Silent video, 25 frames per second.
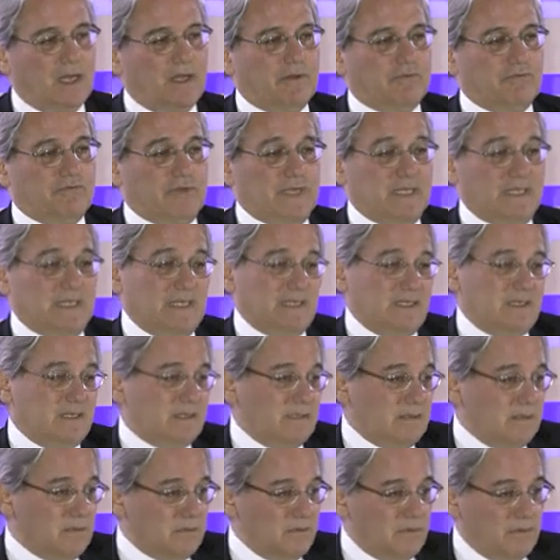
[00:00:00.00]
really
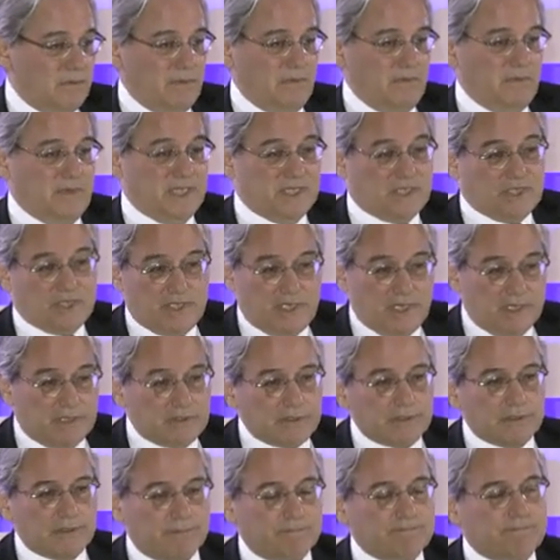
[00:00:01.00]
this
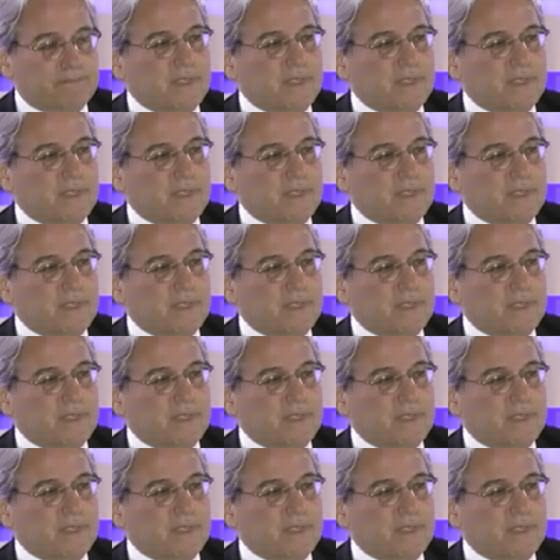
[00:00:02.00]
year,